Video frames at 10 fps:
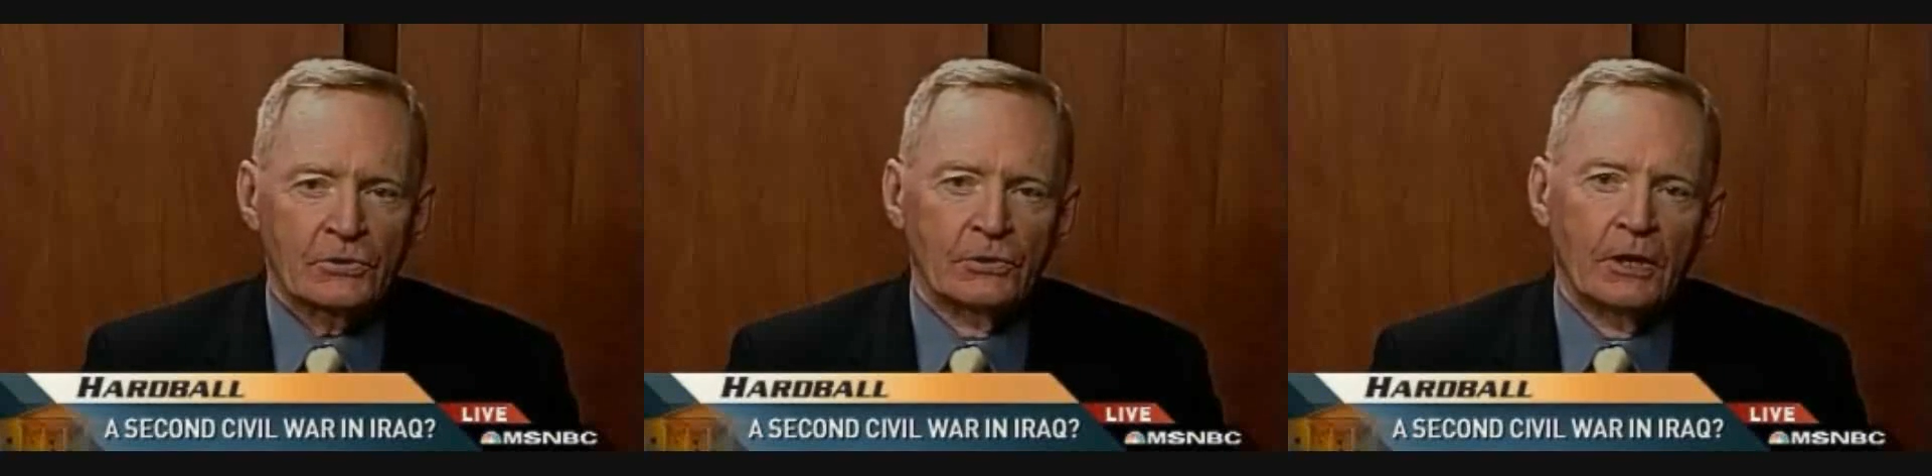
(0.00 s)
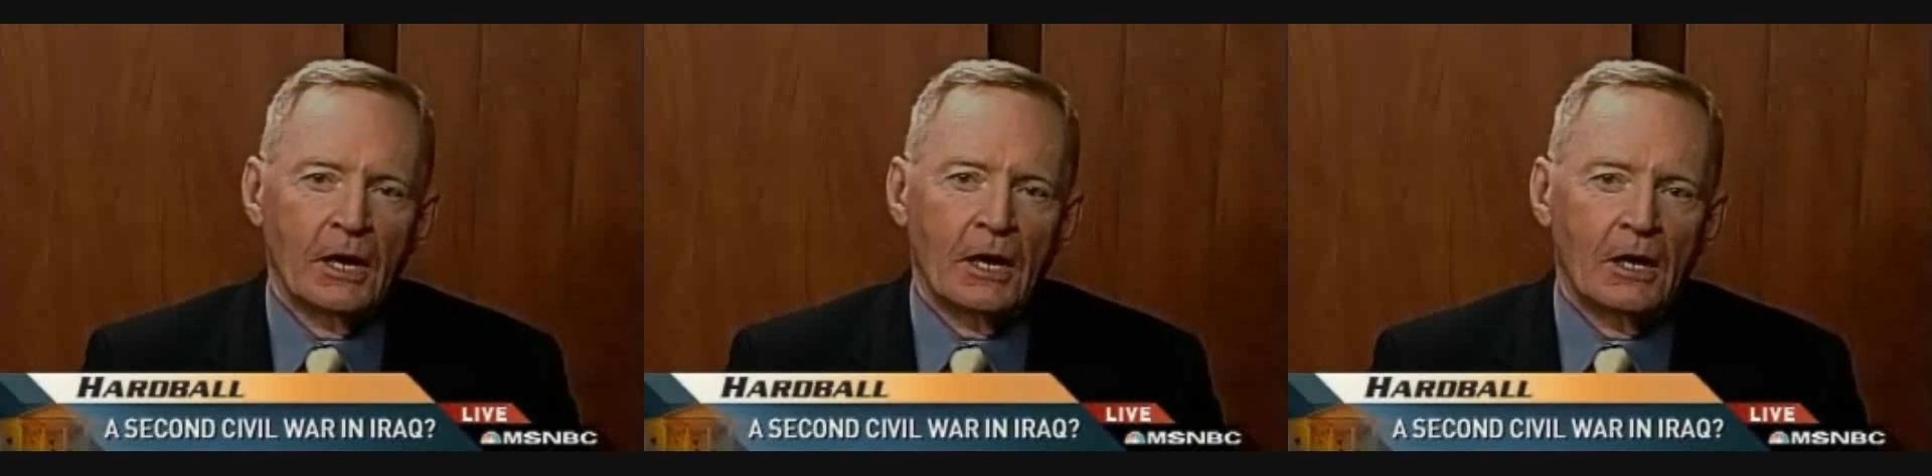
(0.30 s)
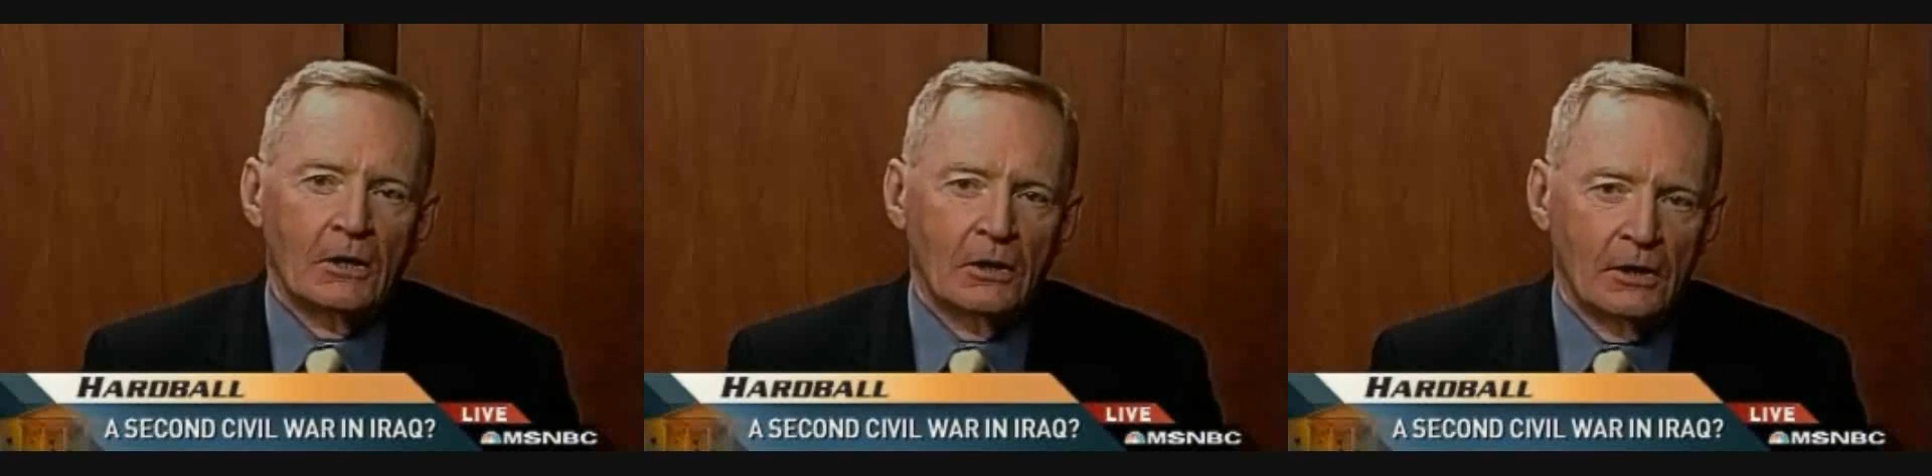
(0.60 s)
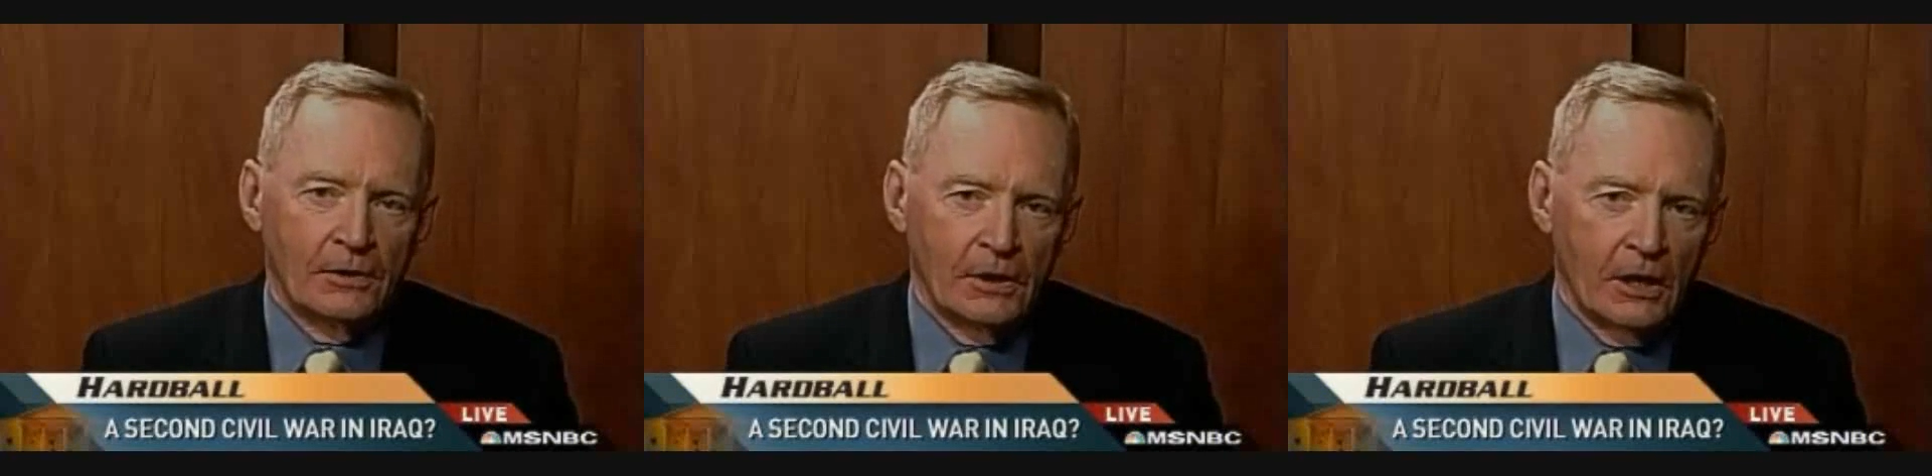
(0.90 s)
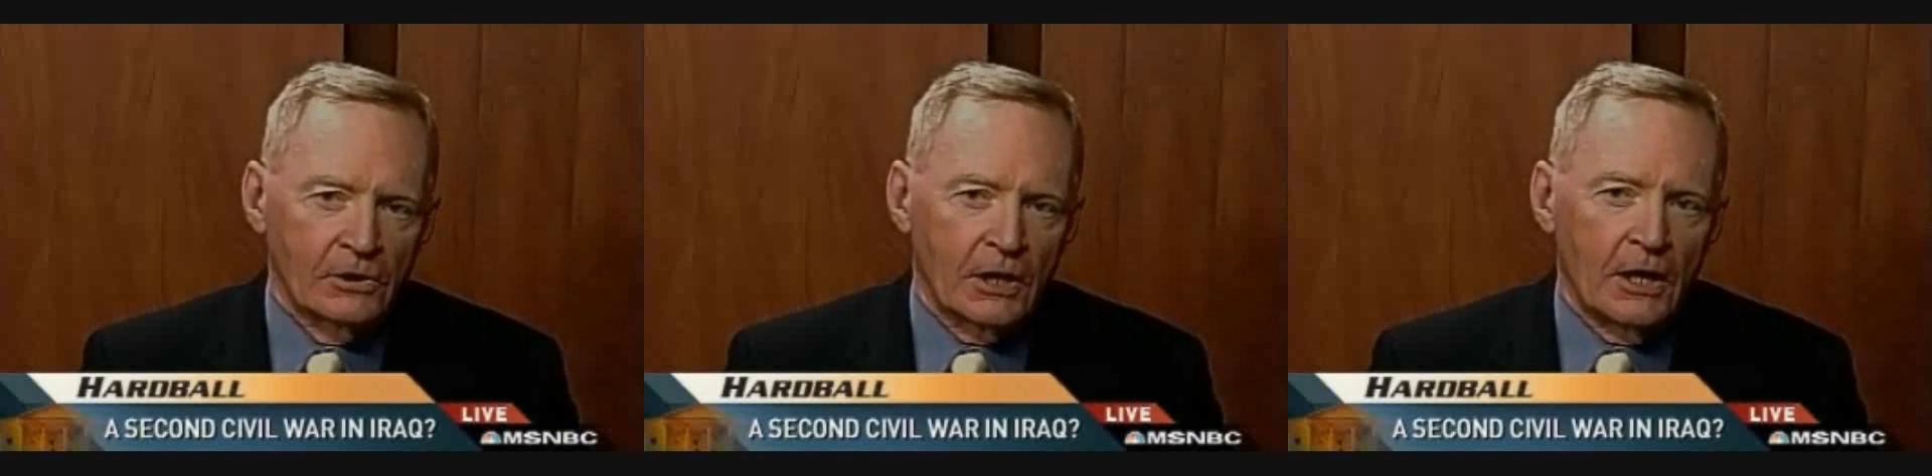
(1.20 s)
So now the
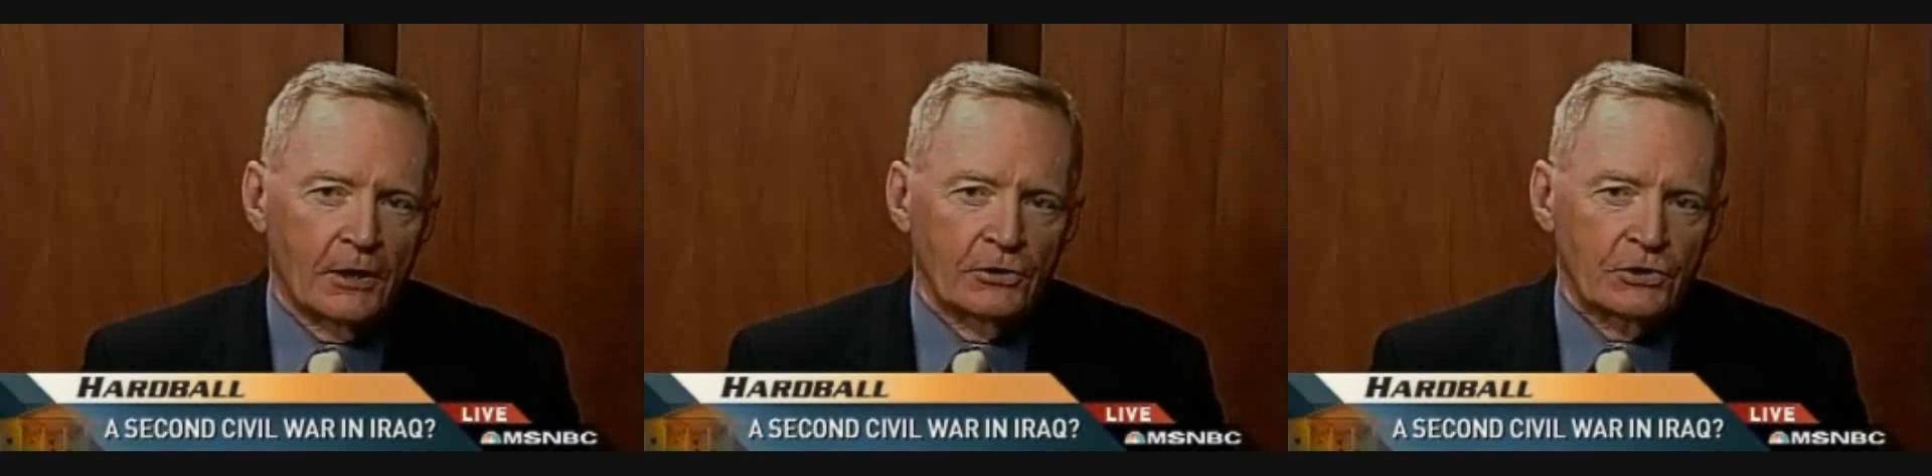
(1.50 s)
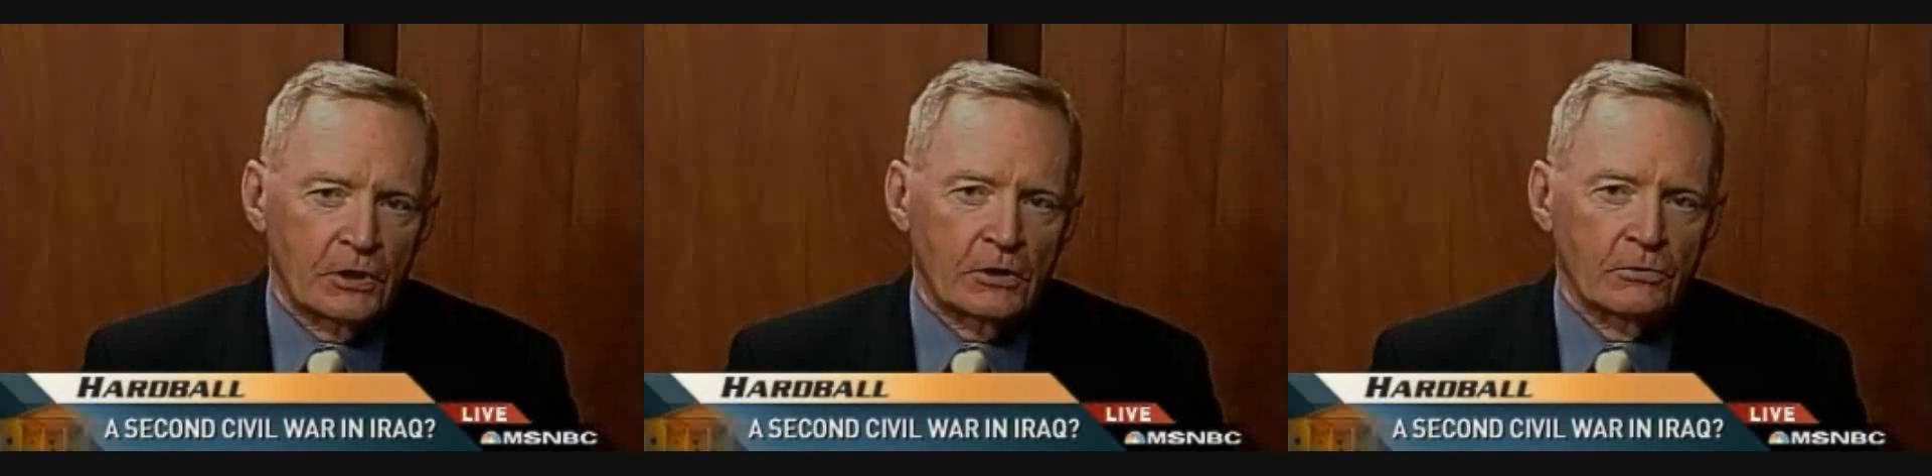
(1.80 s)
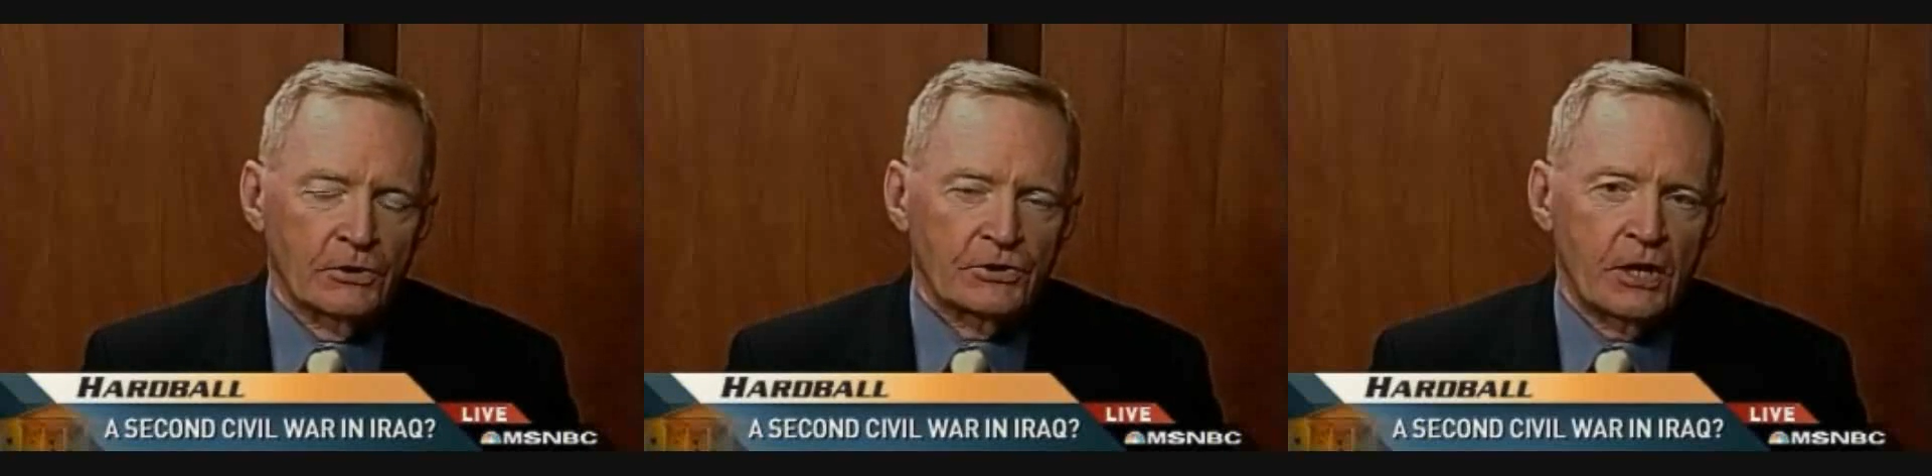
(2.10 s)
al-Qaeda terrorists